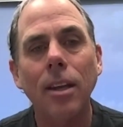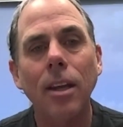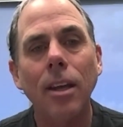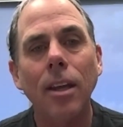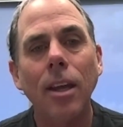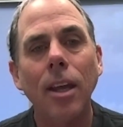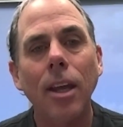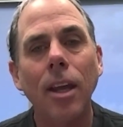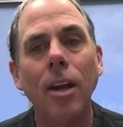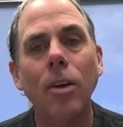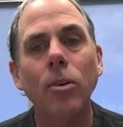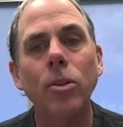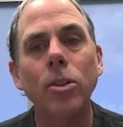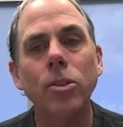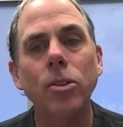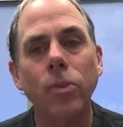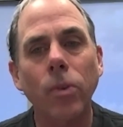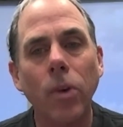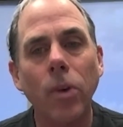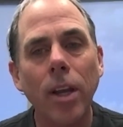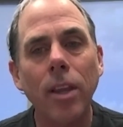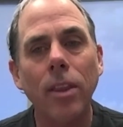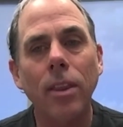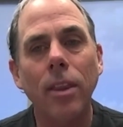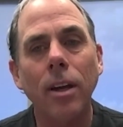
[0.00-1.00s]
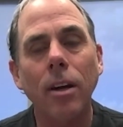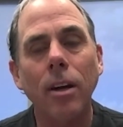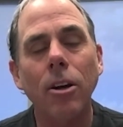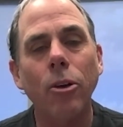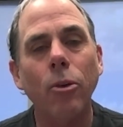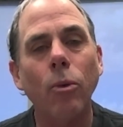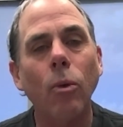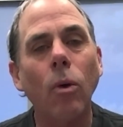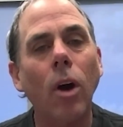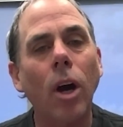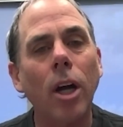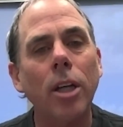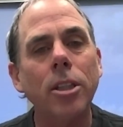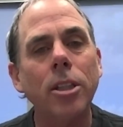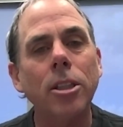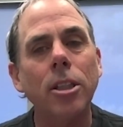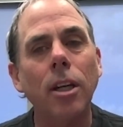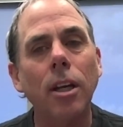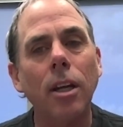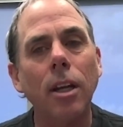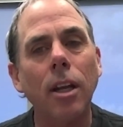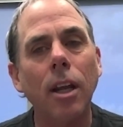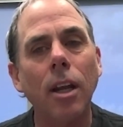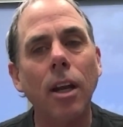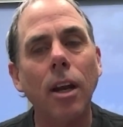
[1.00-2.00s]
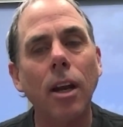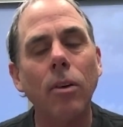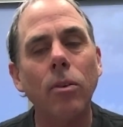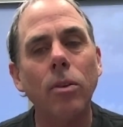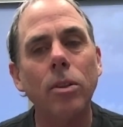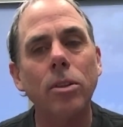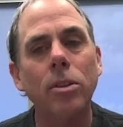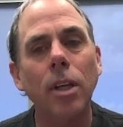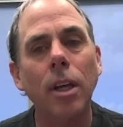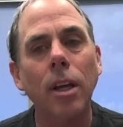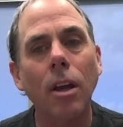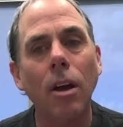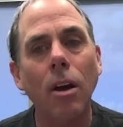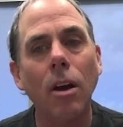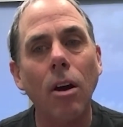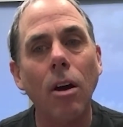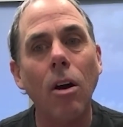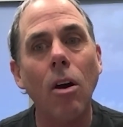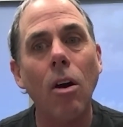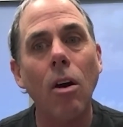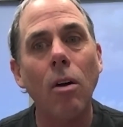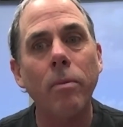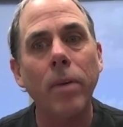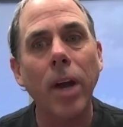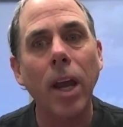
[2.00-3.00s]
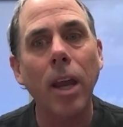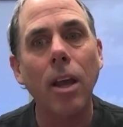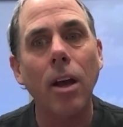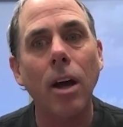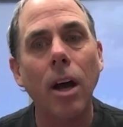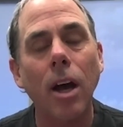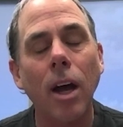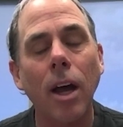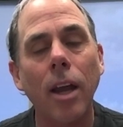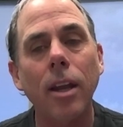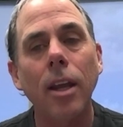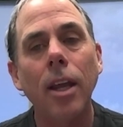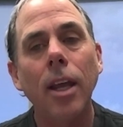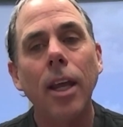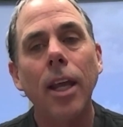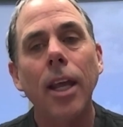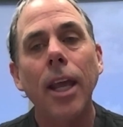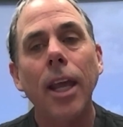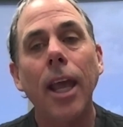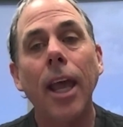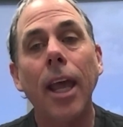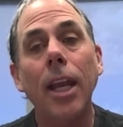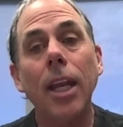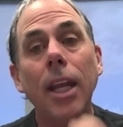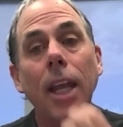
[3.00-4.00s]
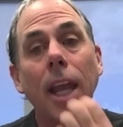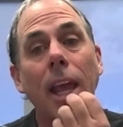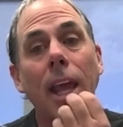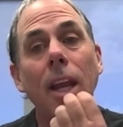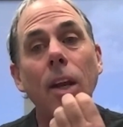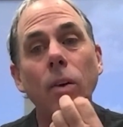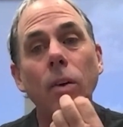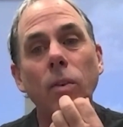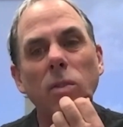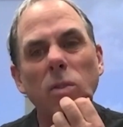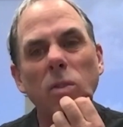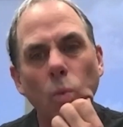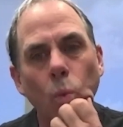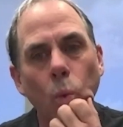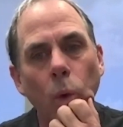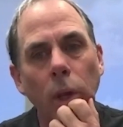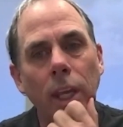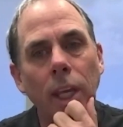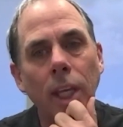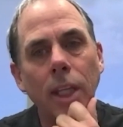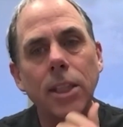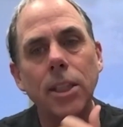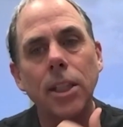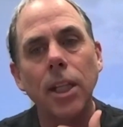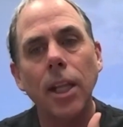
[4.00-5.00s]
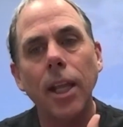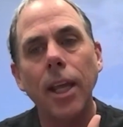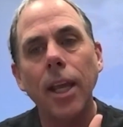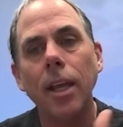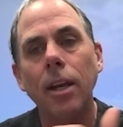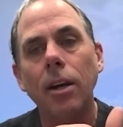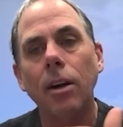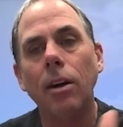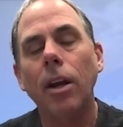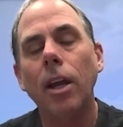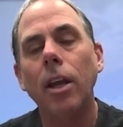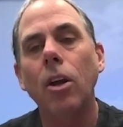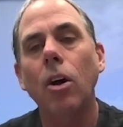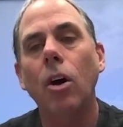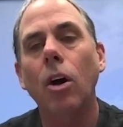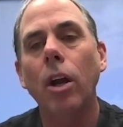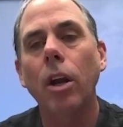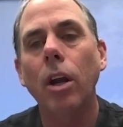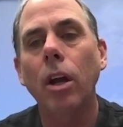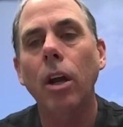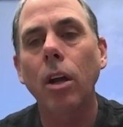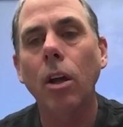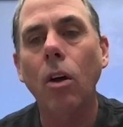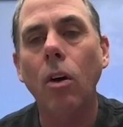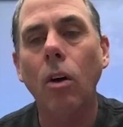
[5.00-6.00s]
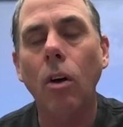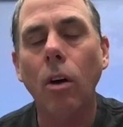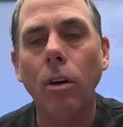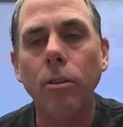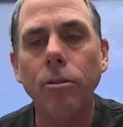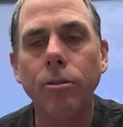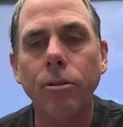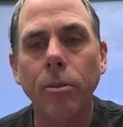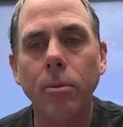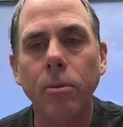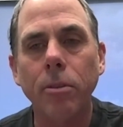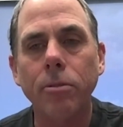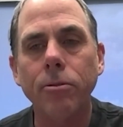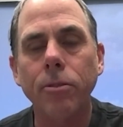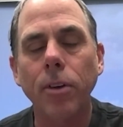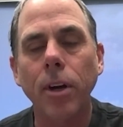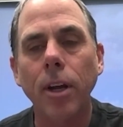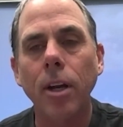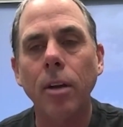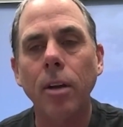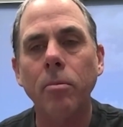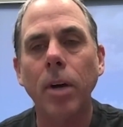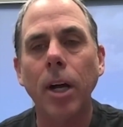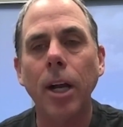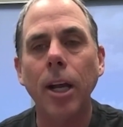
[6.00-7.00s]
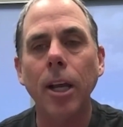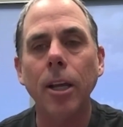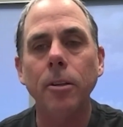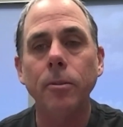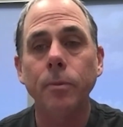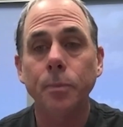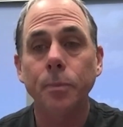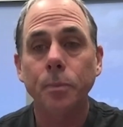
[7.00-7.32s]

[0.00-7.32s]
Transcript: And I was right there to watch it. And I was like, oh my God. And weeks later, I got a call from a friend of mine.